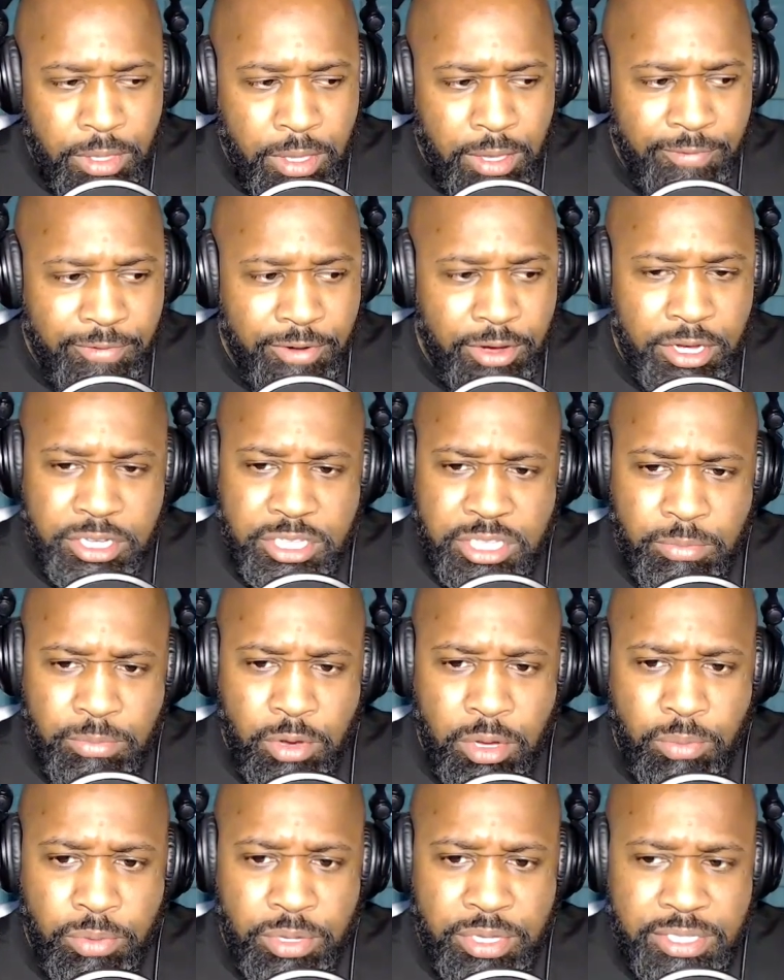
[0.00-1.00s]
figured
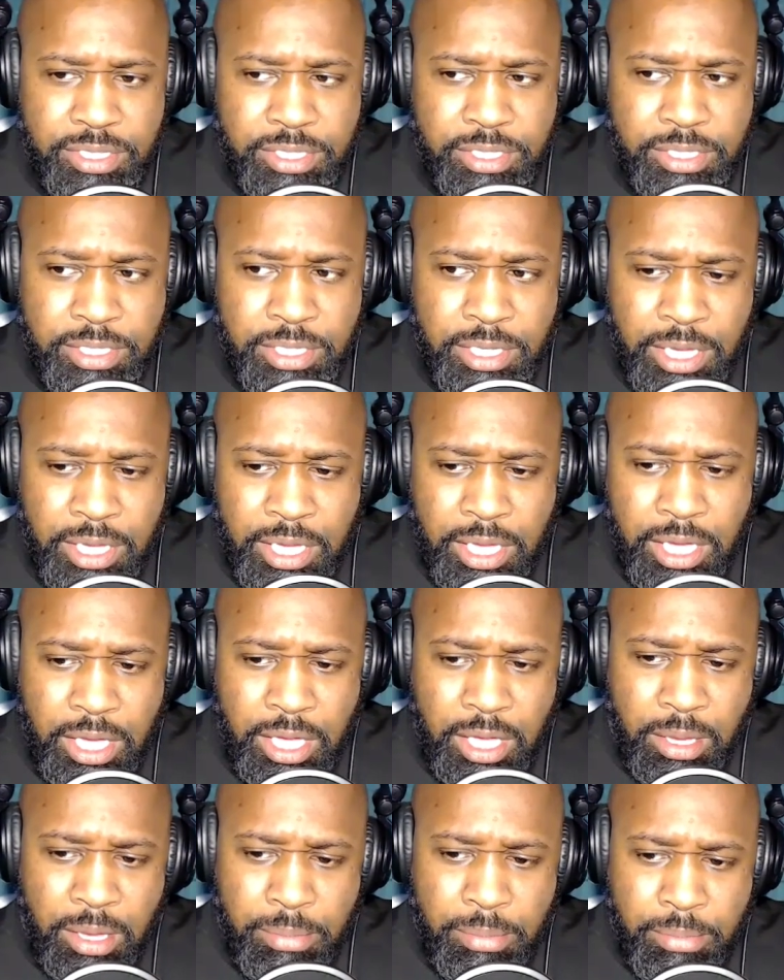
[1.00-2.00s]
someone was
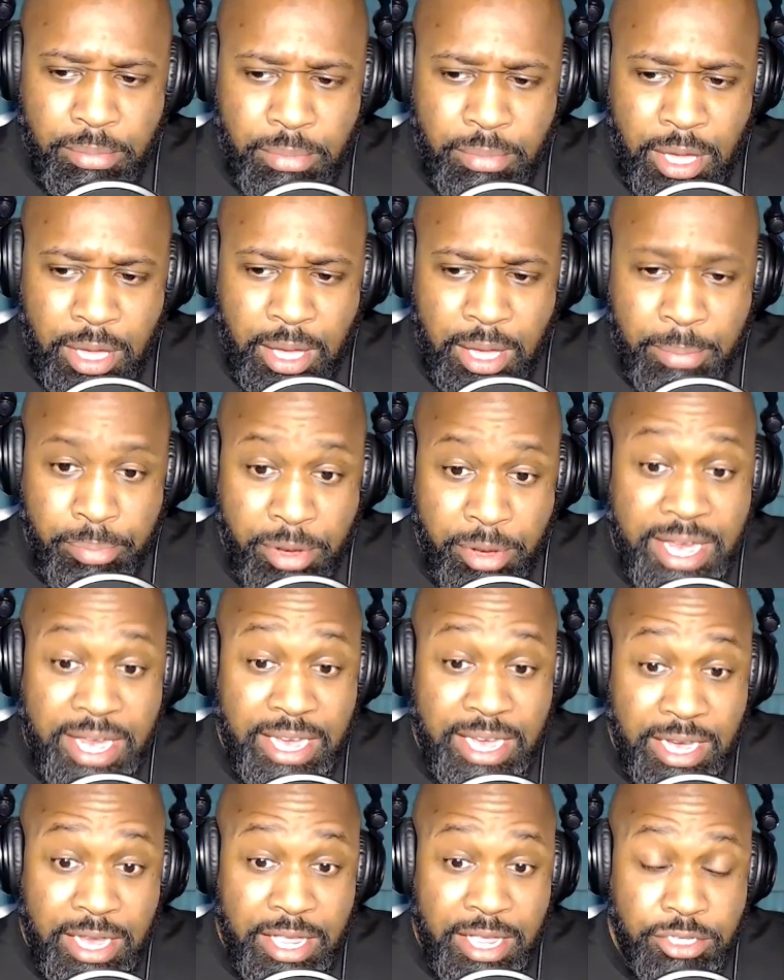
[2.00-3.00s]
breaking
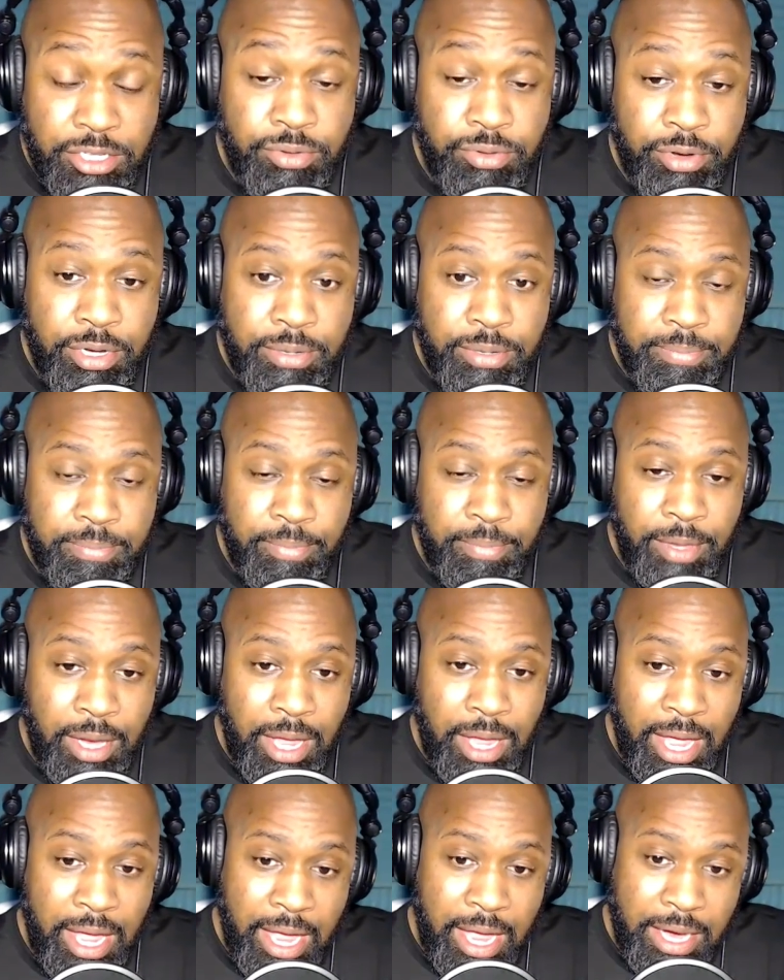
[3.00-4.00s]
and entering,
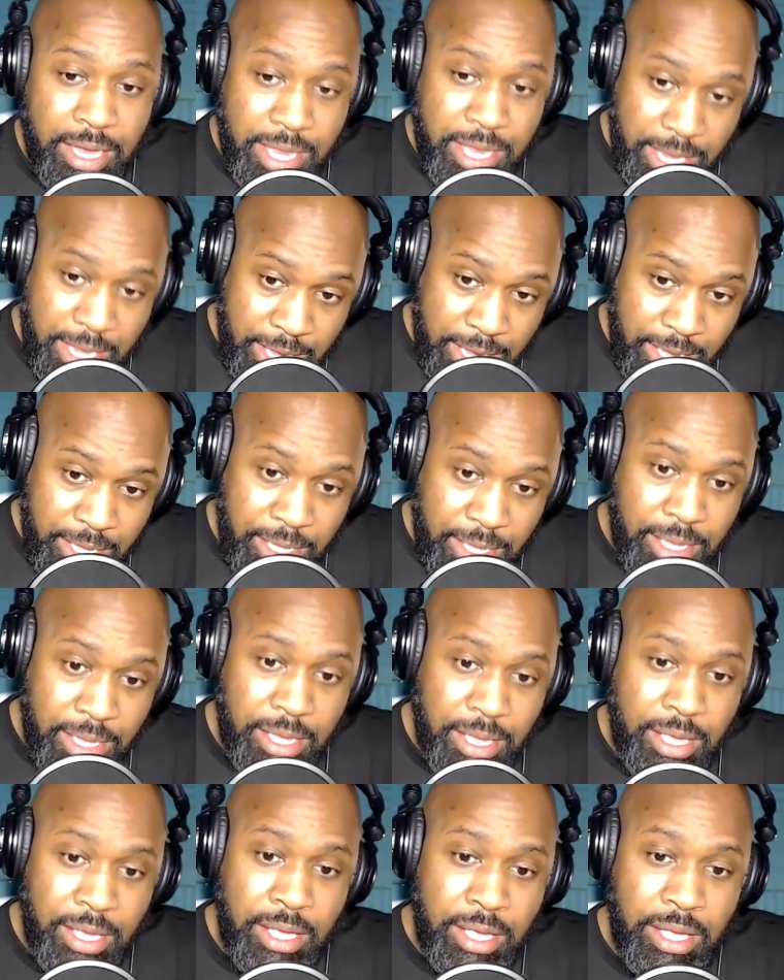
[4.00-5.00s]
and he
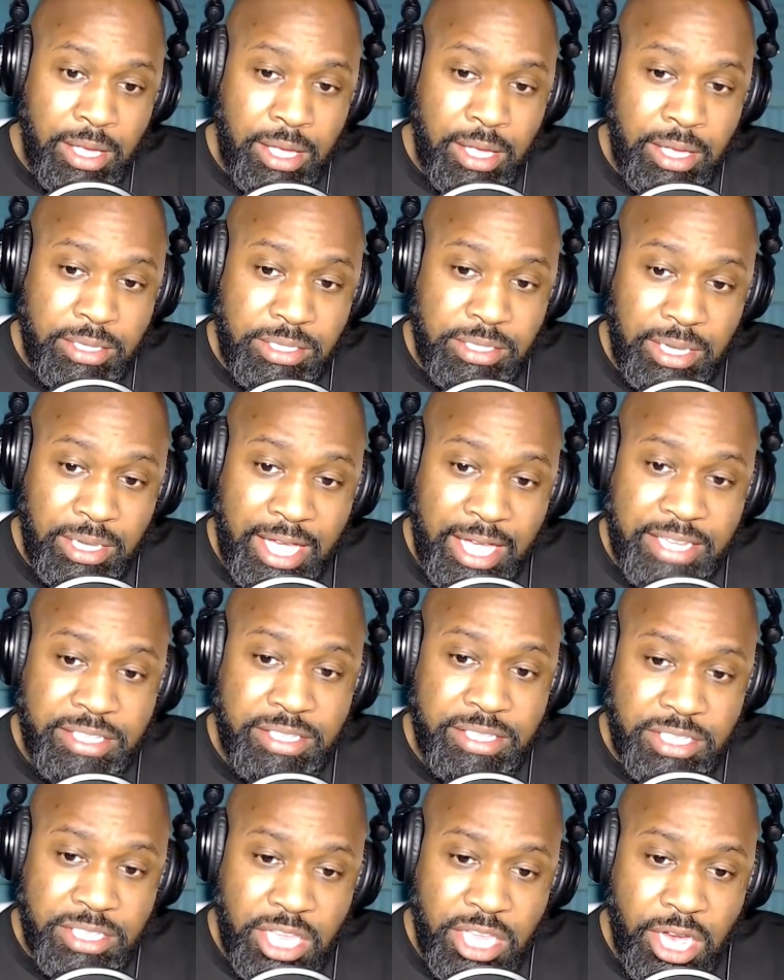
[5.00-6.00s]
is a
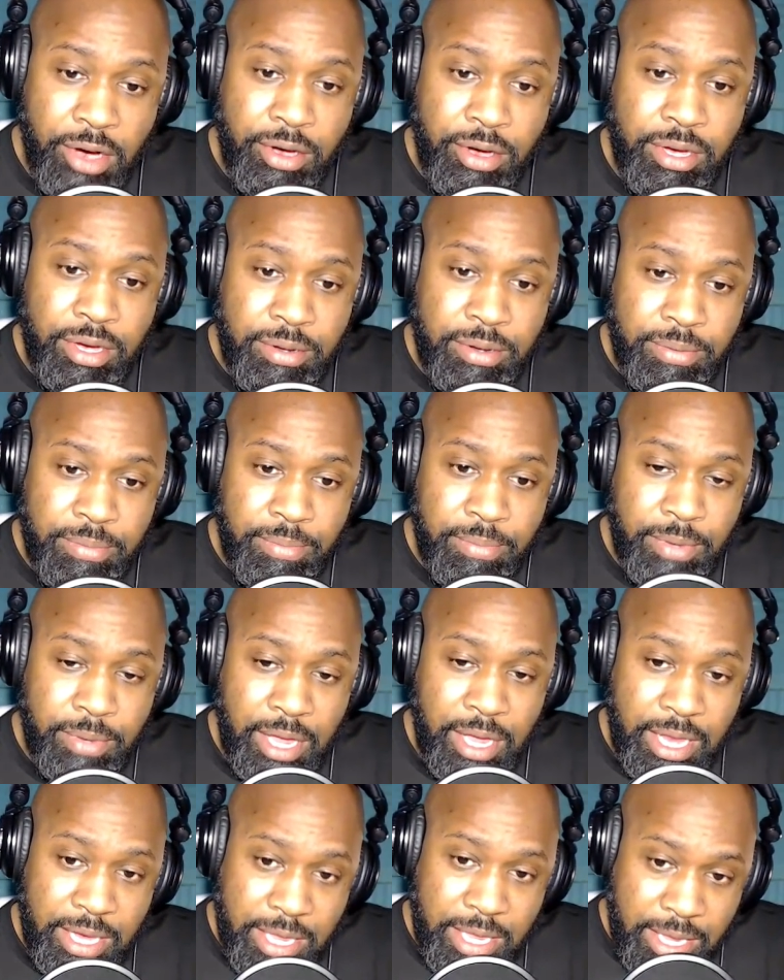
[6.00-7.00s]
licensed carrier,
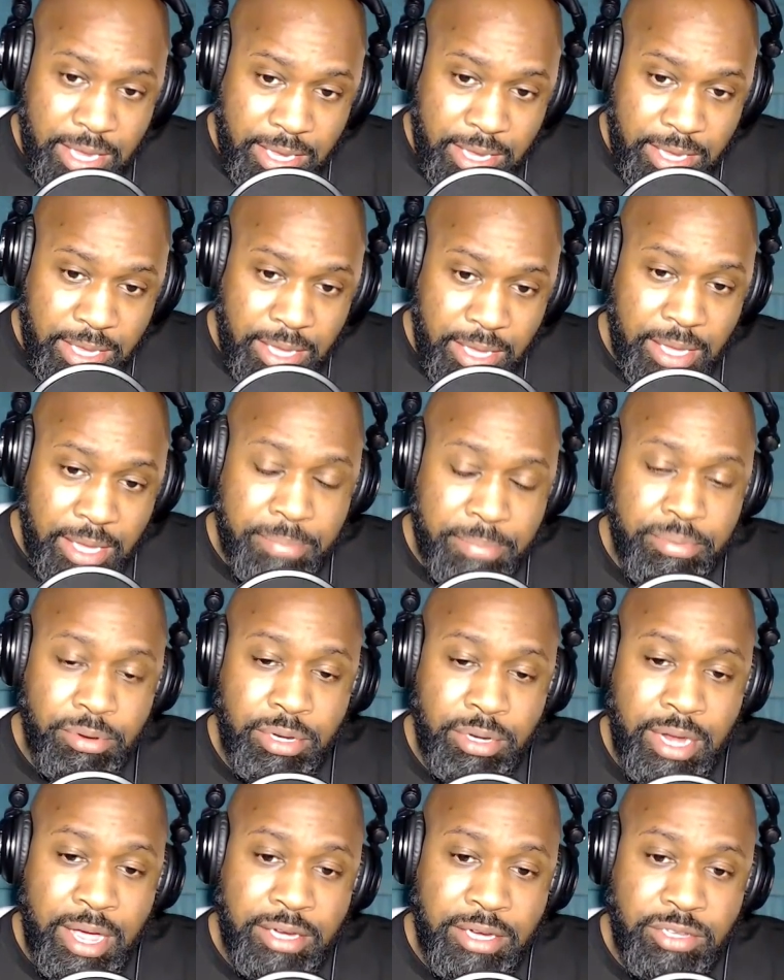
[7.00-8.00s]
and he pulled
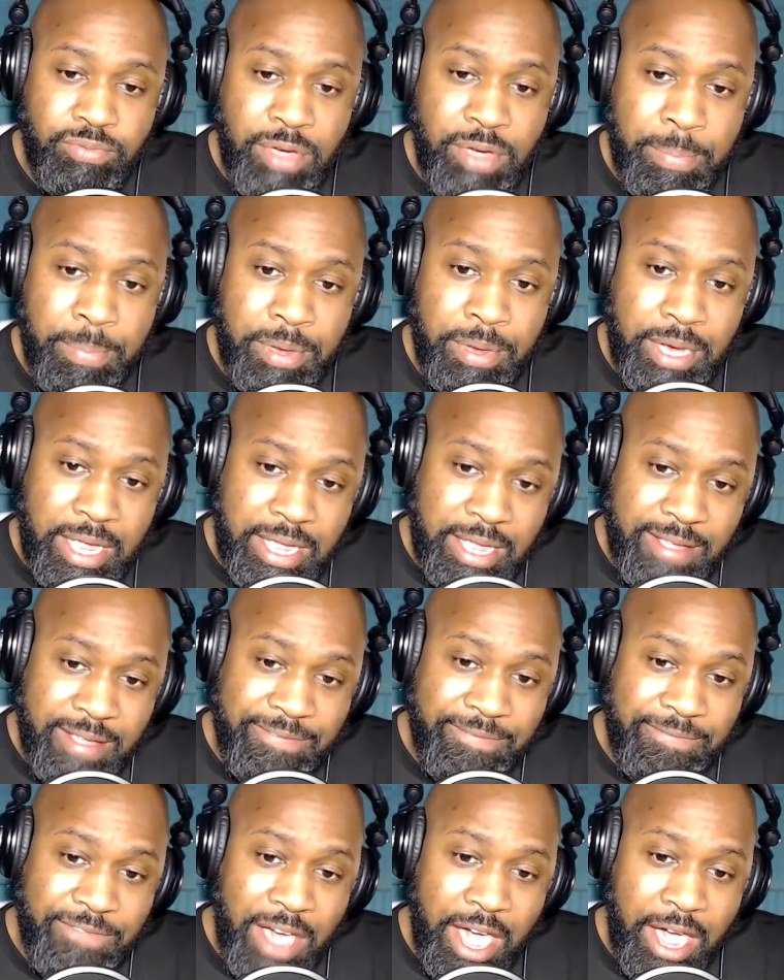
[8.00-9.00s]
out his weapon and he
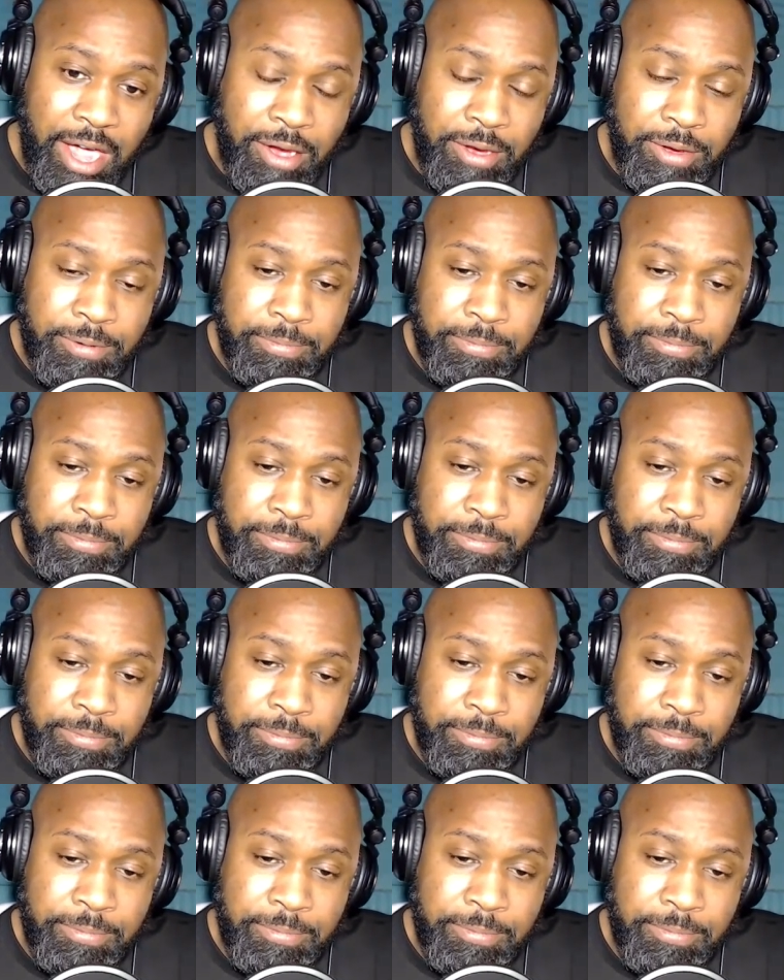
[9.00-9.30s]
fired.